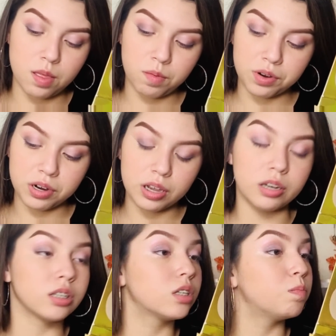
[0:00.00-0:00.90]
then we're gonna get
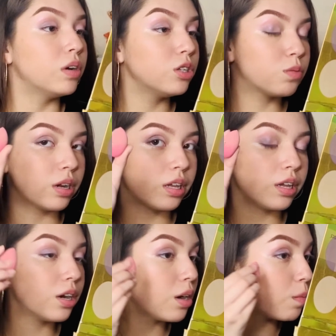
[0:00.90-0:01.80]
a sponge right
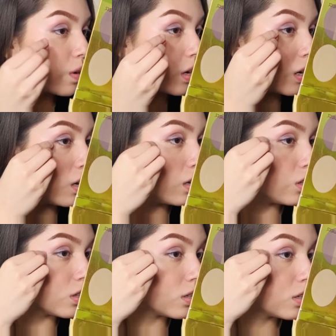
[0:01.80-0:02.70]
here and we're gonna
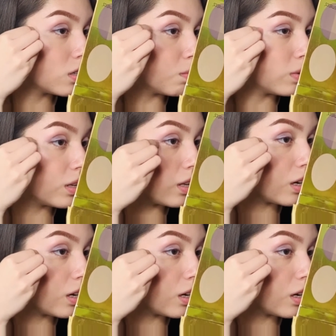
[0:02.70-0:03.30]
just blend